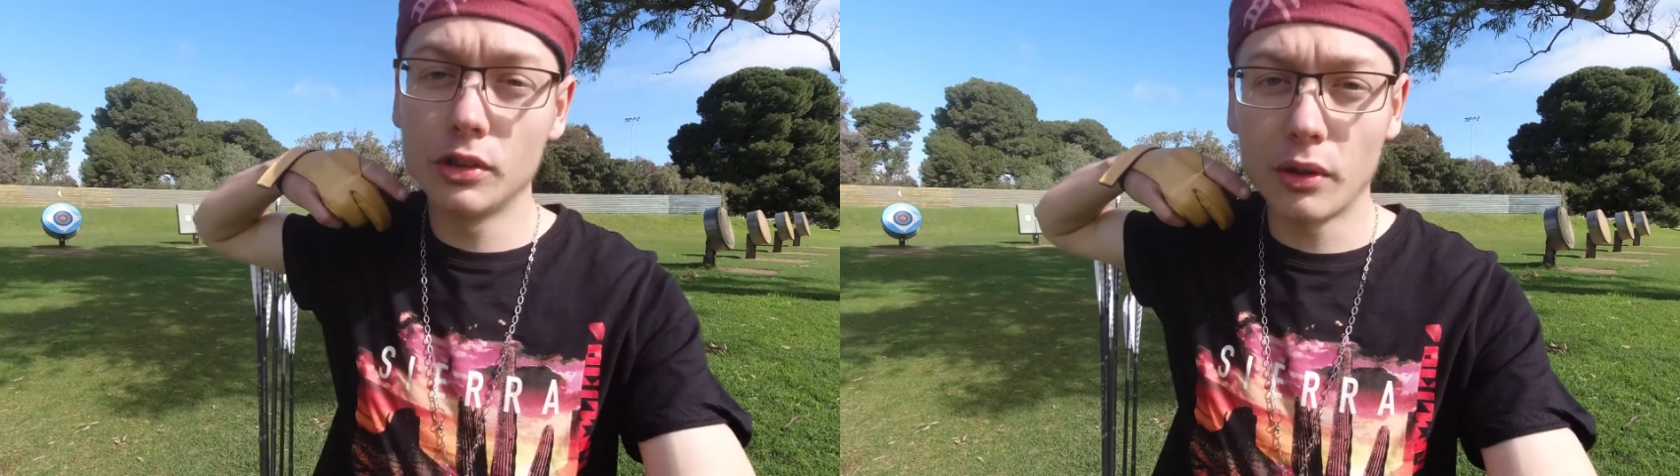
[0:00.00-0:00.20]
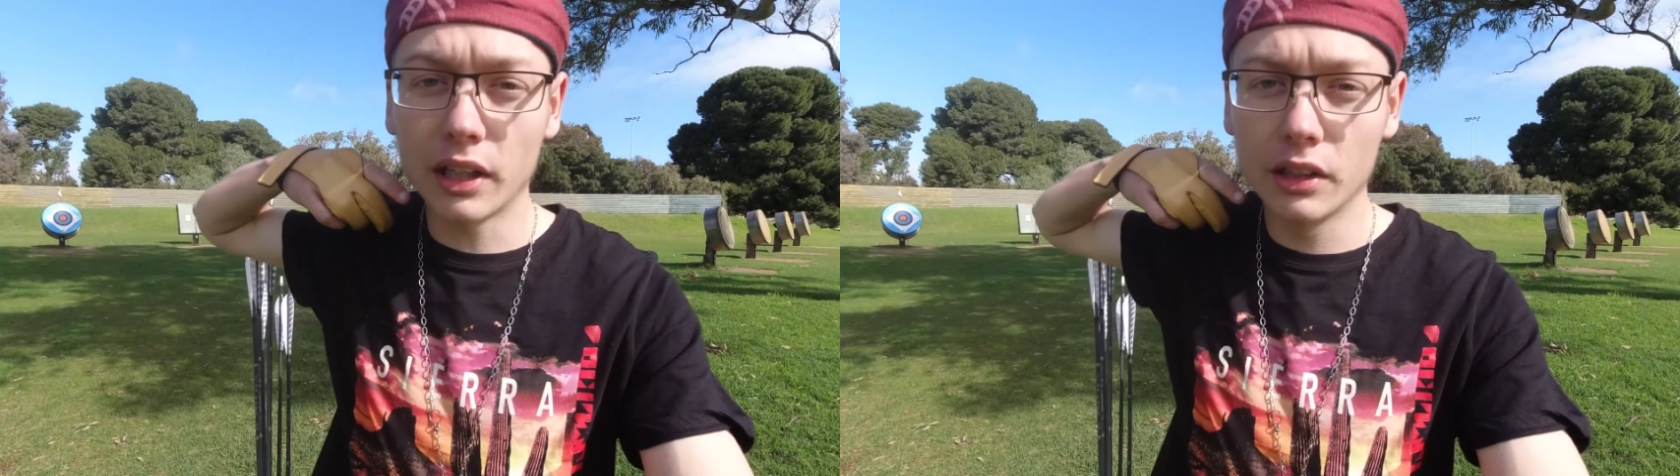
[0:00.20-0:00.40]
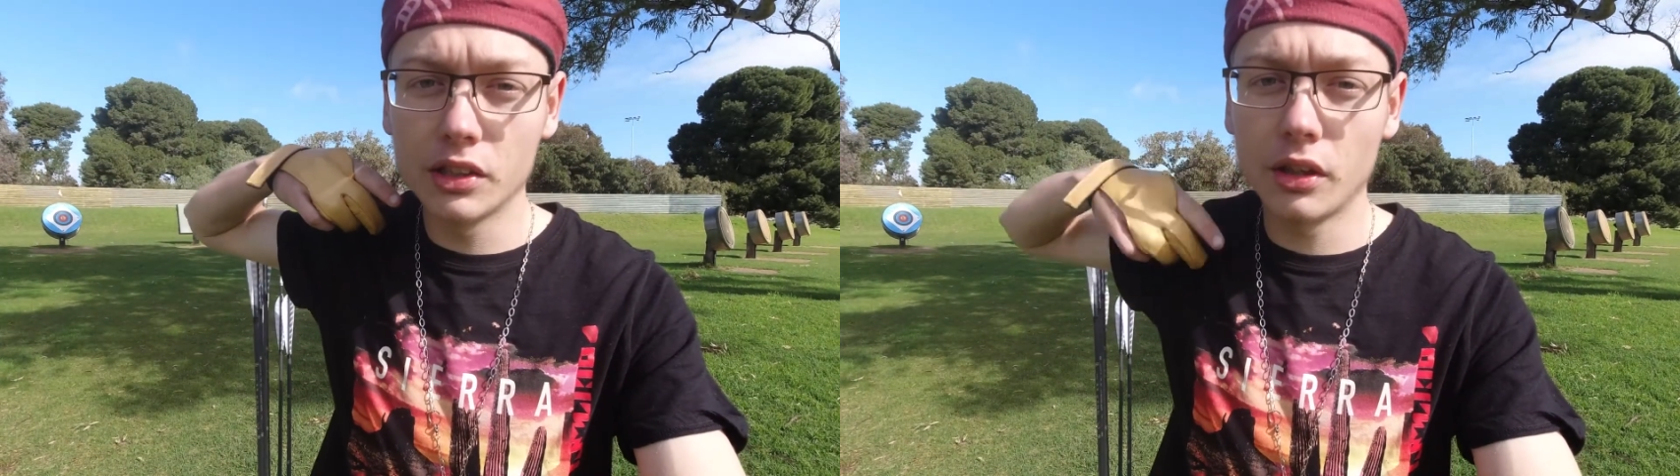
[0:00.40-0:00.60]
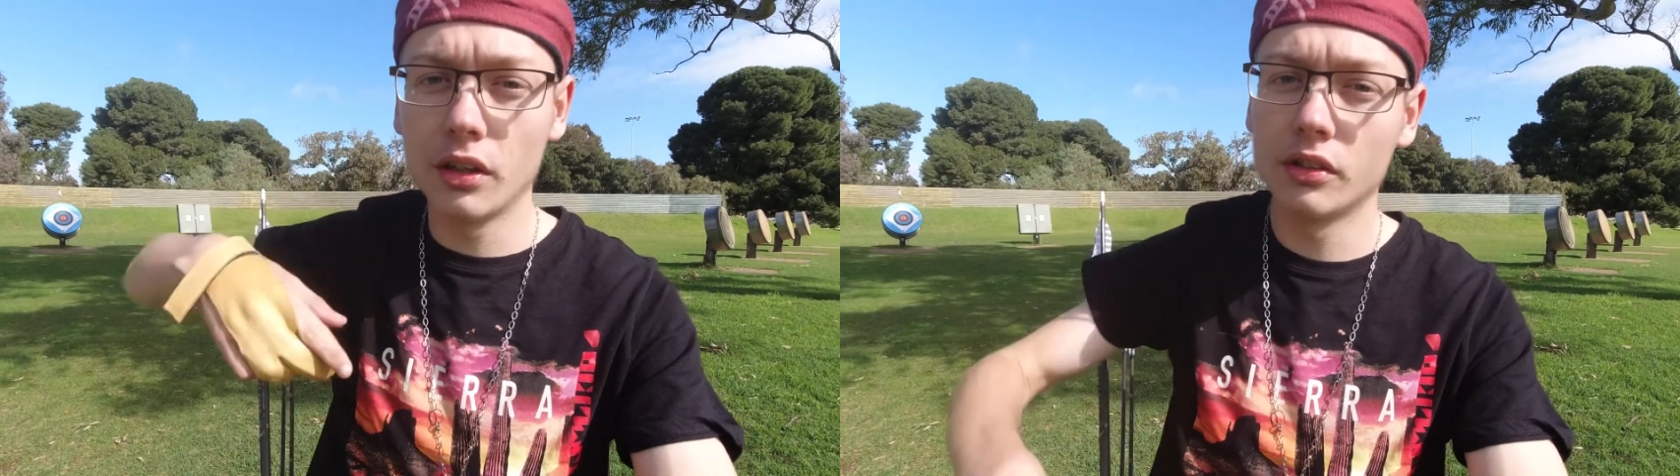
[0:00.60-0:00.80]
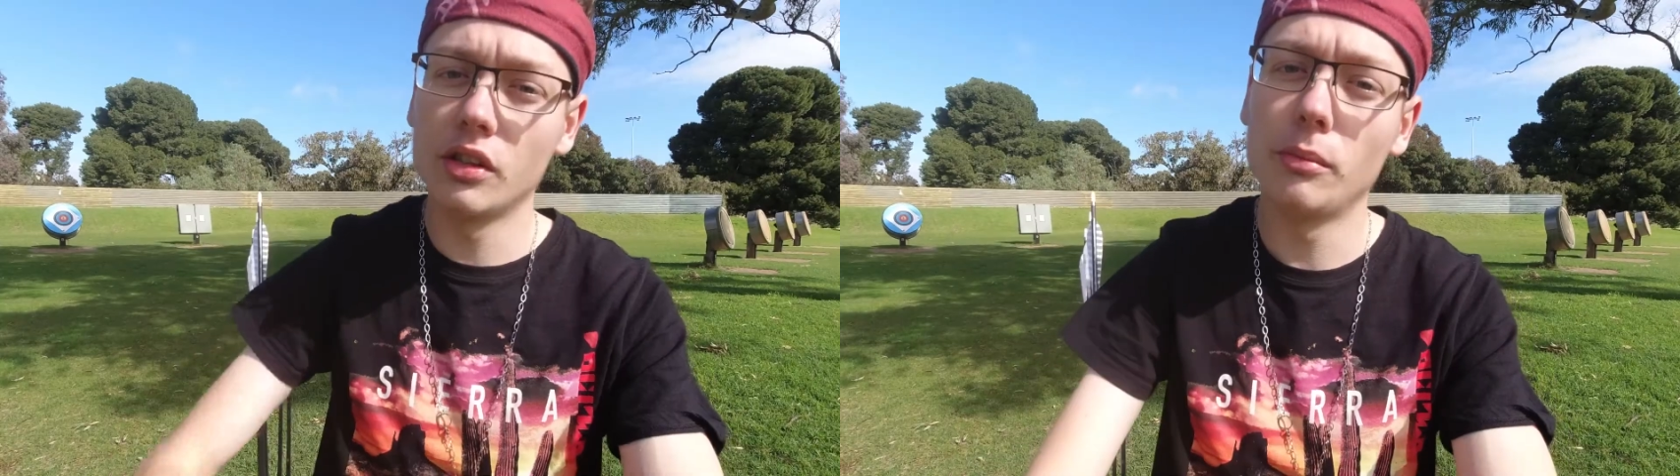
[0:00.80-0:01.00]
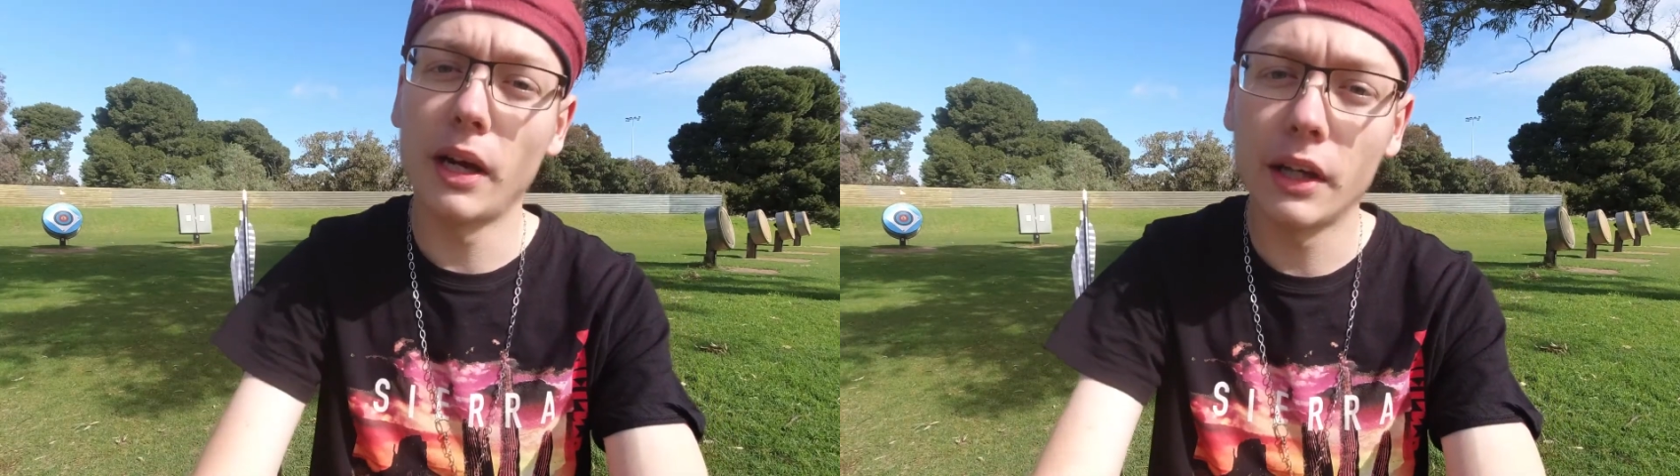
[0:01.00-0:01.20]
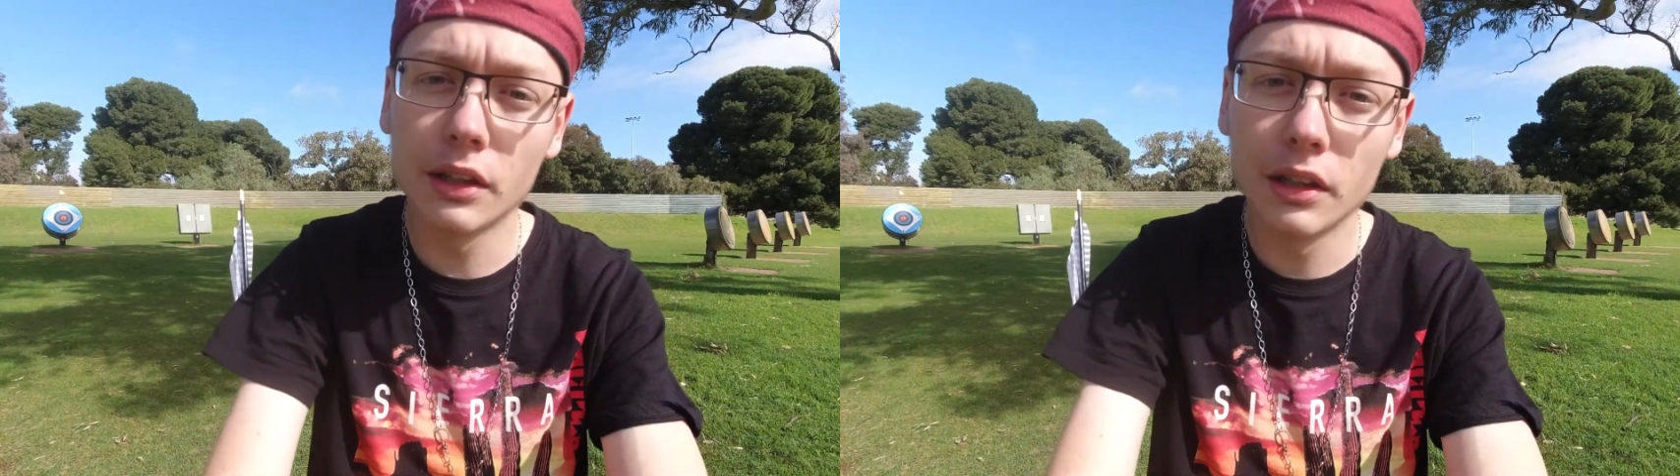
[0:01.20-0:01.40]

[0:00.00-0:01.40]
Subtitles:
directly straight onto your back.